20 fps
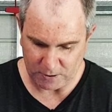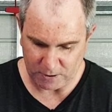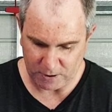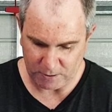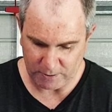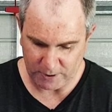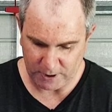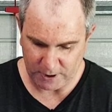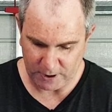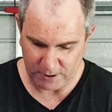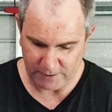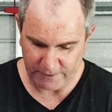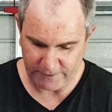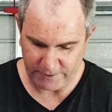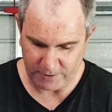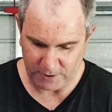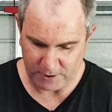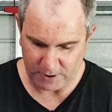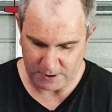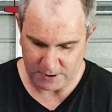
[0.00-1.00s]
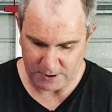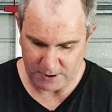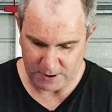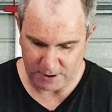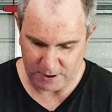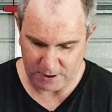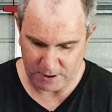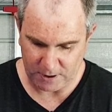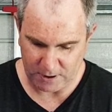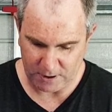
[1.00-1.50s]
Oh no, I can focus
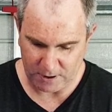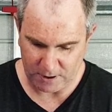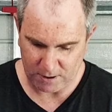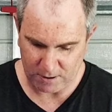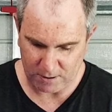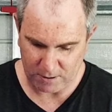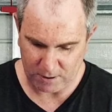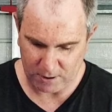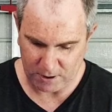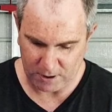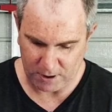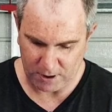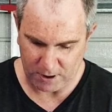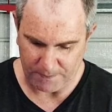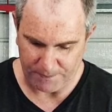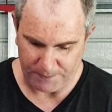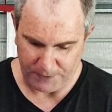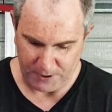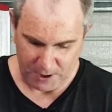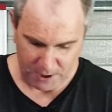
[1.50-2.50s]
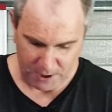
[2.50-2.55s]
there. There you go, look at that.